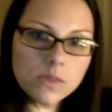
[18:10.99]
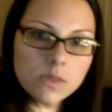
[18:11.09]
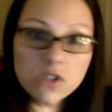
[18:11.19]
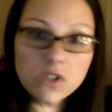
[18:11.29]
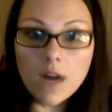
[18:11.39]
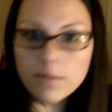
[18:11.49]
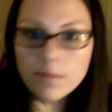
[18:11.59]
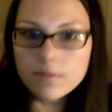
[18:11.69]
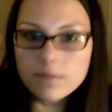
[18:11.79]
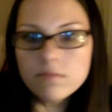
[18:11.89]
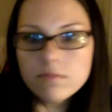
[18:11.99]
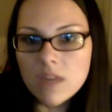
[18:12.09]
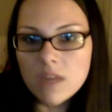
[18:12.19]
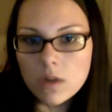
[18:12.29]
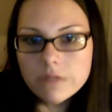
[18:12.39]
will stop.
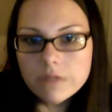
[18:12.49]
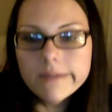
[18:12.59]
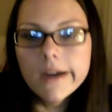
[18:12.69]
It will.